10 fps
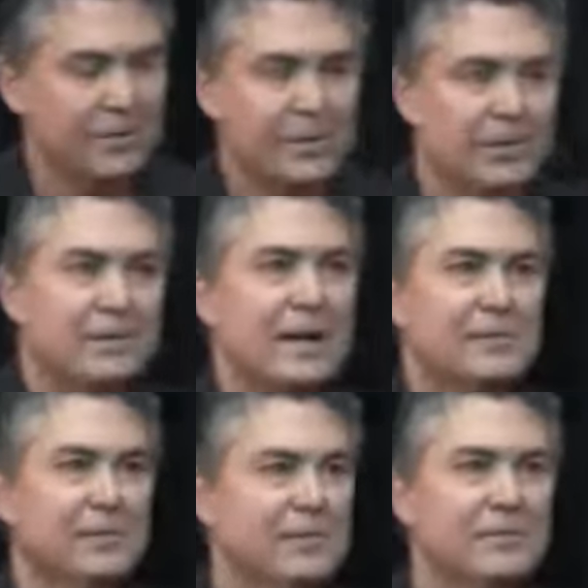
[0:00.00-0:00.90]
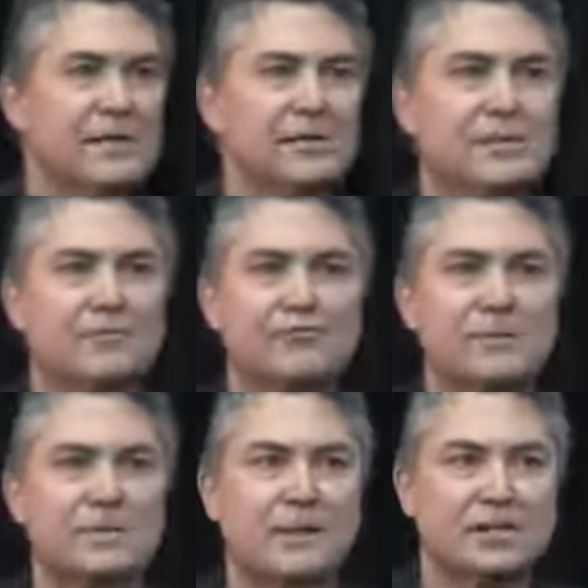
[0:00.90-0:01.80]
You can imagine these can be used in
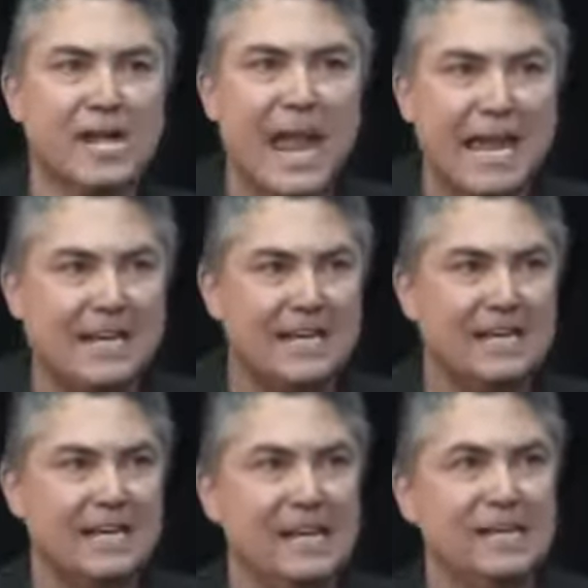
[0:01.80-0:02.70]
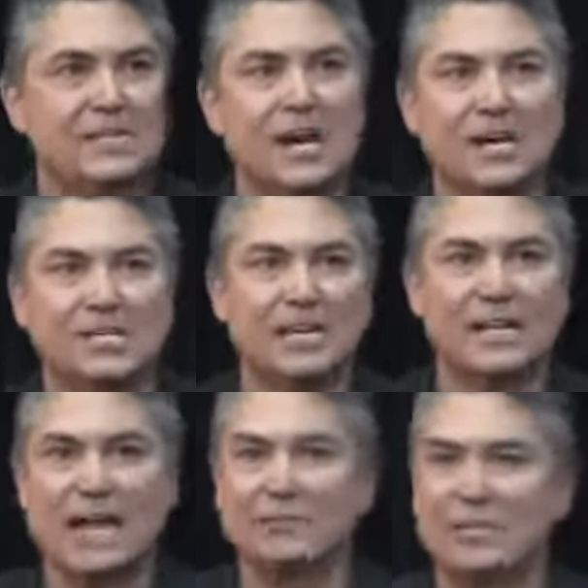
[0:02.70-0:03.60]
pretty much any data
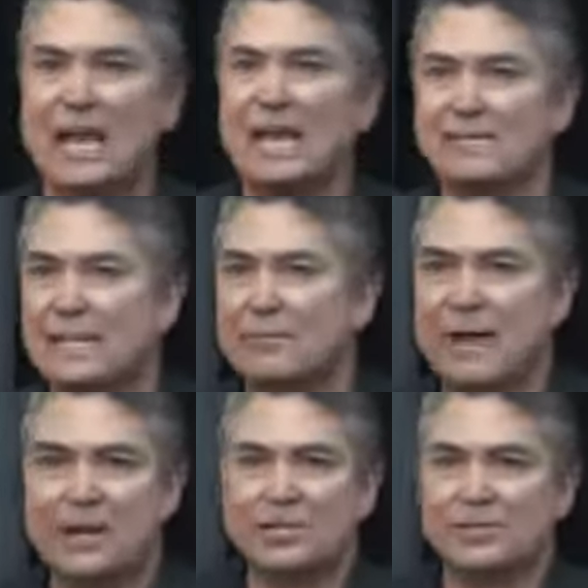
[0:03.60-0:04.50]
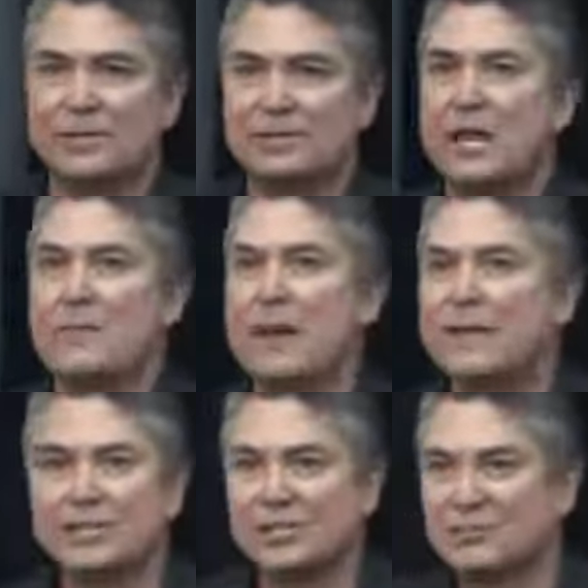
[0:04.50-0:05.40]
capture, asset management,
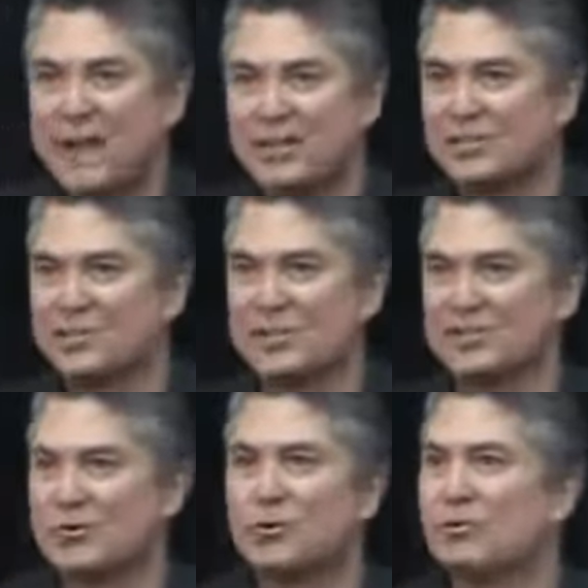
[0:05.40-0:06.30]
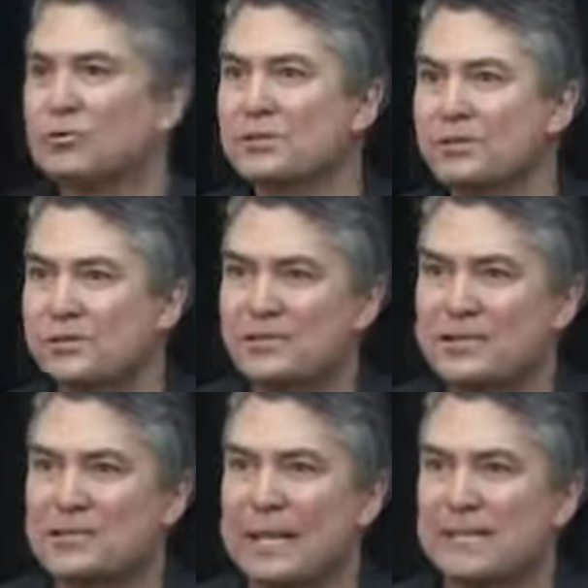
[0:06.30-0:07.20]
patient management, all sorts of
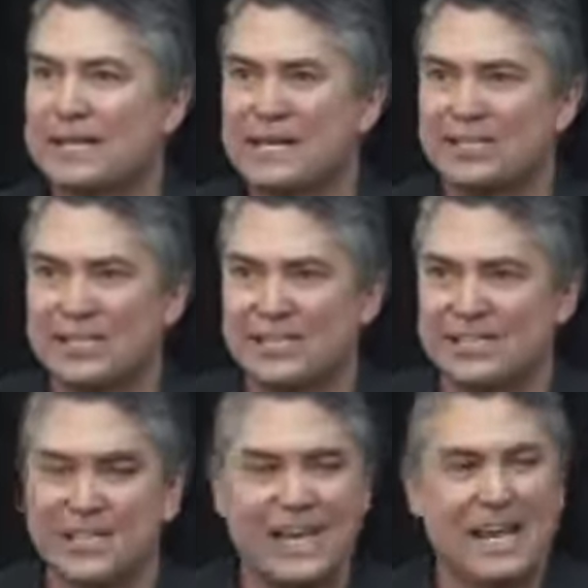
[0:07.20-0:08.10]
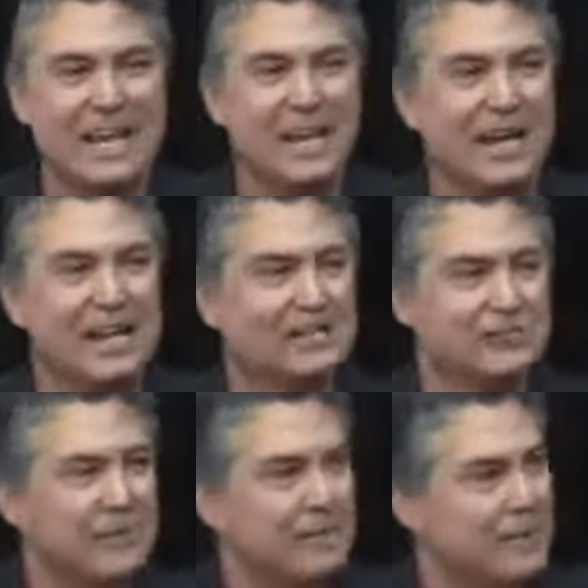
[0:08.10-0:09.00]
different applications. It's
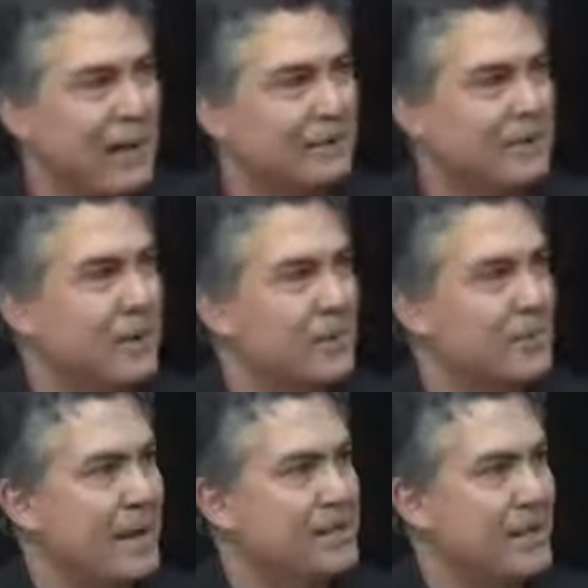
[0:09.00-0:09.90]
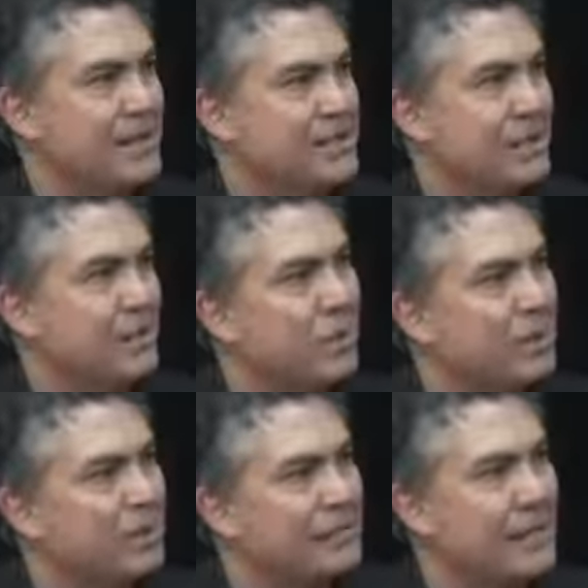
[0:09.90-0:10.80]
really bounded by your imagination. And what
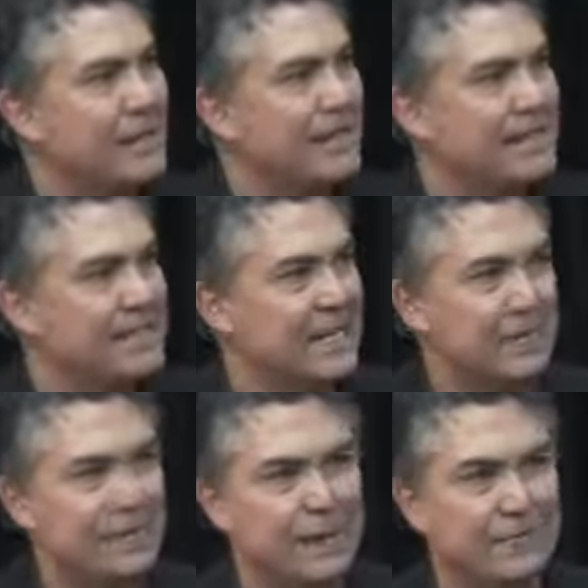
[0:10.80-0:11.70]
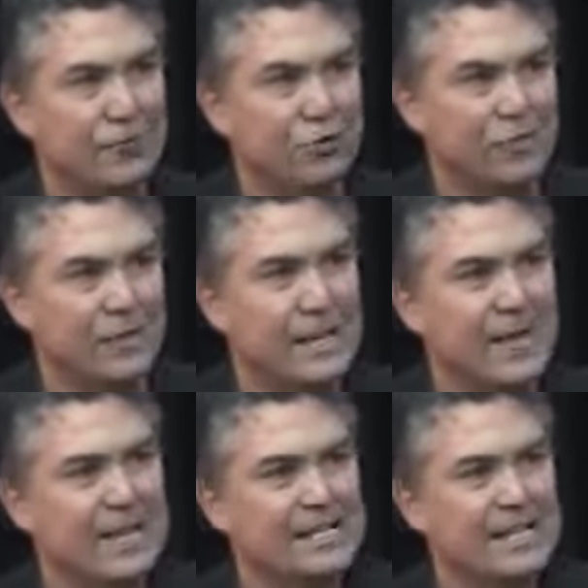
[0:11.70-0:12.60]
we've made easy in the platform
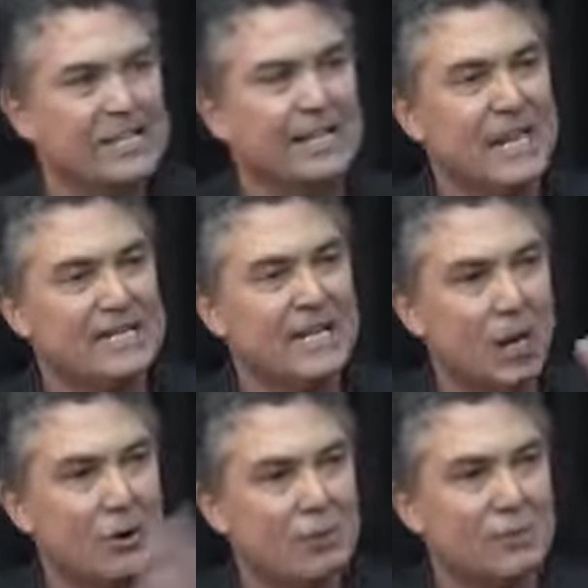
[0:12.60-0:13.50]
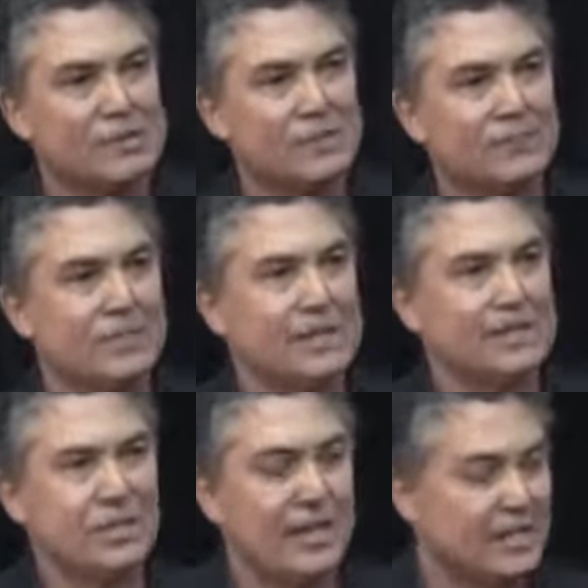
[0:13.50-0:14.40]
is actually getting hold of this information